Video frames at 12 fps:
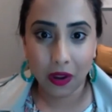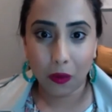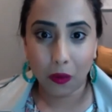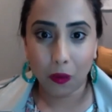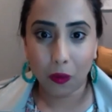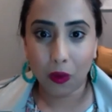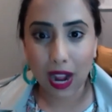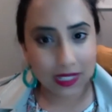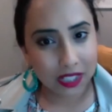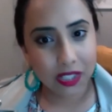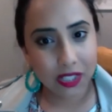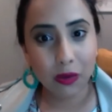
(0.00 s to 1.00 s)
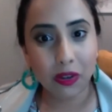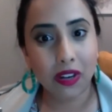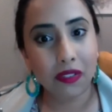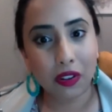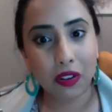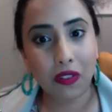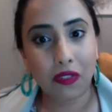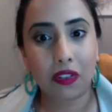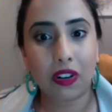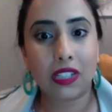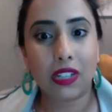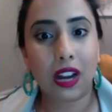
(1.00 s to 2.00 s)
why is it so difficult for
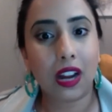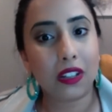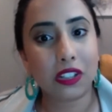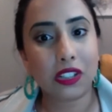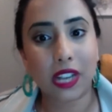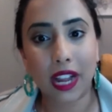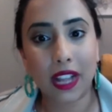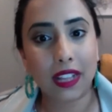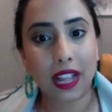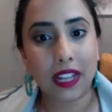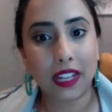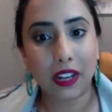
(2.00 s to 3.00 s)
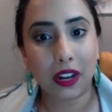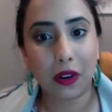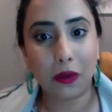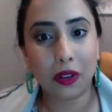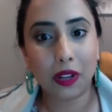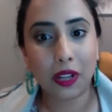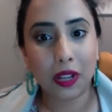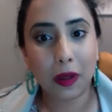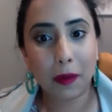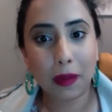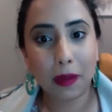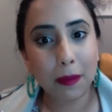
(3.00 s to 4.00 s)
us to understand that, you know,
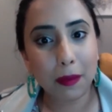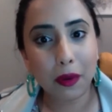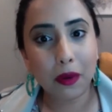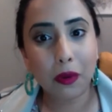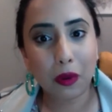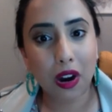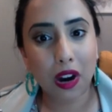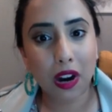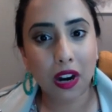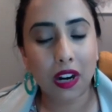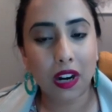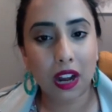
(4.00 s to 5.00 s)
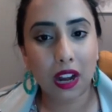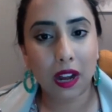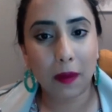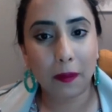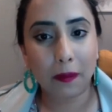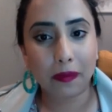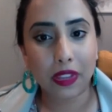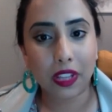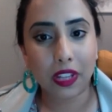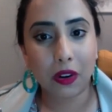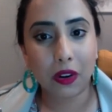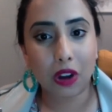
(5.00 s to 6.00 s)
people who are, um, you
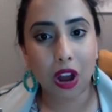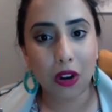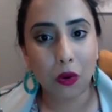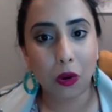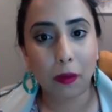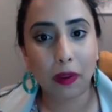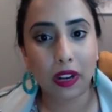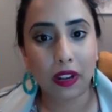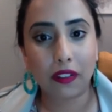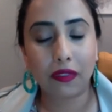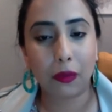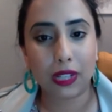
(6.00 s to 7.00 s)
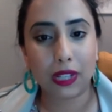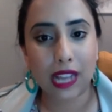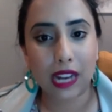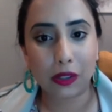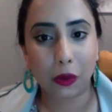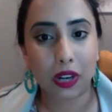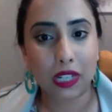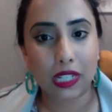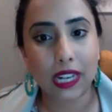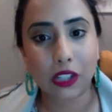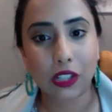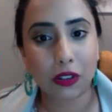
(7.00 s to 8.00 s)
know, non-normative with sexual
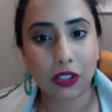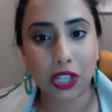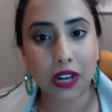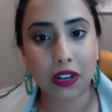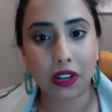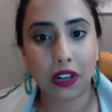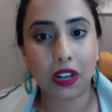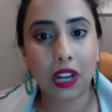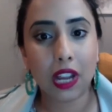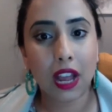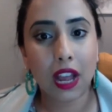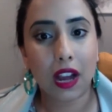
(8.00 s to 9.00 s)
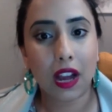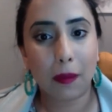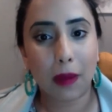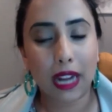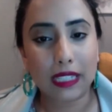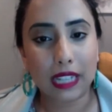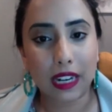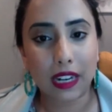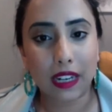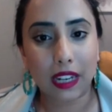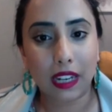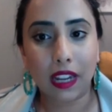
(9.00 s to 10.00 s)
orientation or gender um,
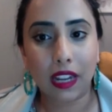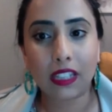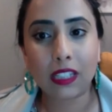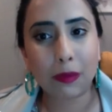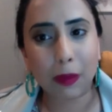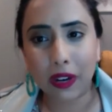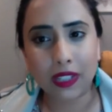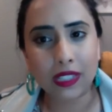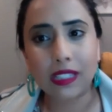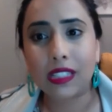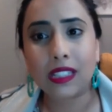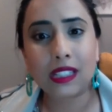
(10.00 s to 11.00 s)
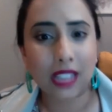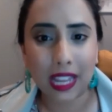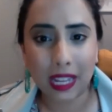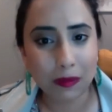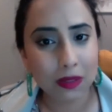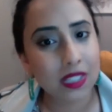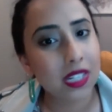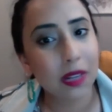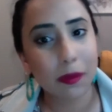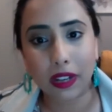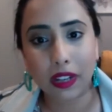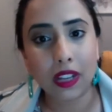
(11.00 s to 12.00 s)
identity experience the same
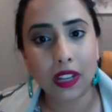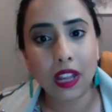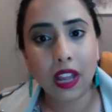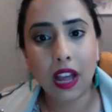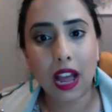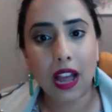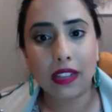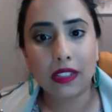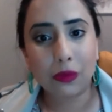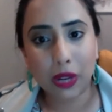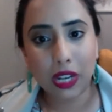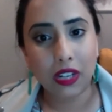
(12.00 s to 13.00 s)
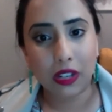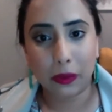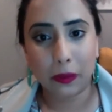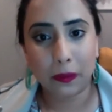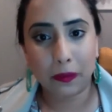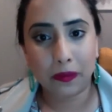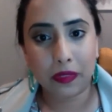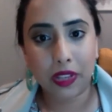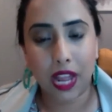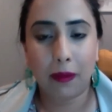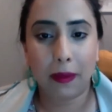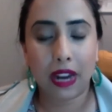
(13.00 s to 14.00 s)
stigma as we do?
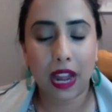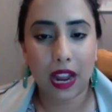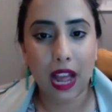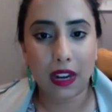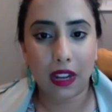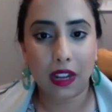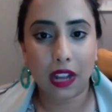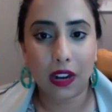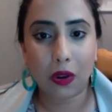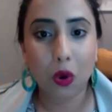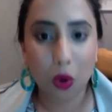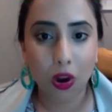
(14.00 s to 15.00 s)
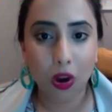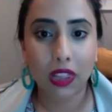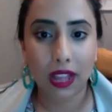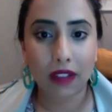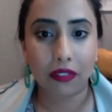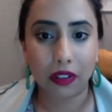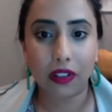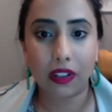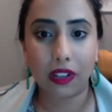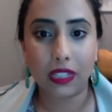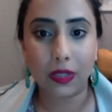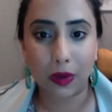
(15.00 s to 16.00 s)
I mean, at, at a at a core level
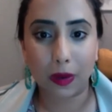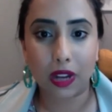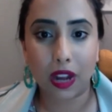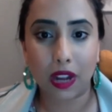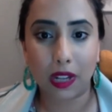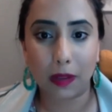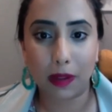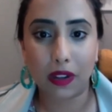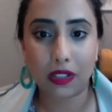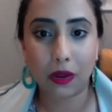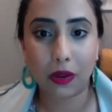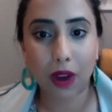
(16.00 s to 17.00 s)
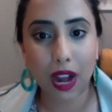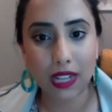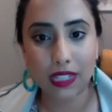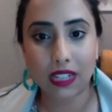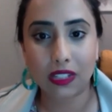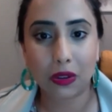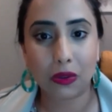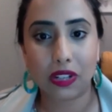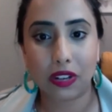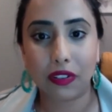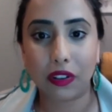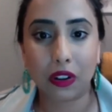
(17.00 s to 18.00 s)
is what I'm talking about. So why is that so
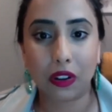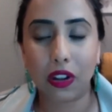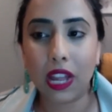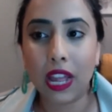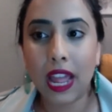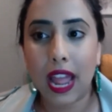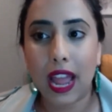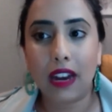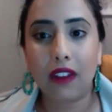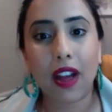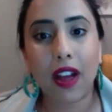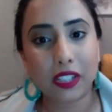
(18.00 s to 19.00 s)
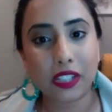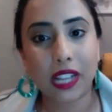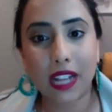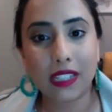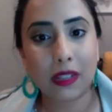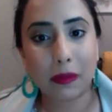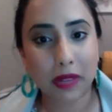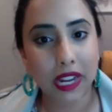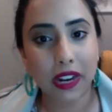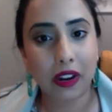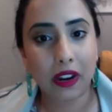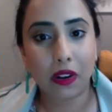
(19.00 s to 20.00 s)
difficult? And if I just had some
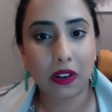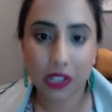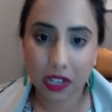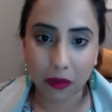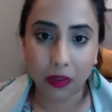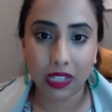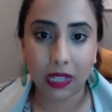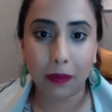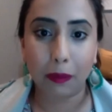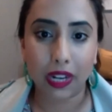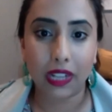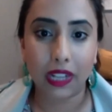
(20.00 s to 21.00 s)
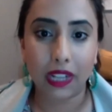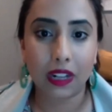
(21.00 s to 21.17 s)
data to really bring,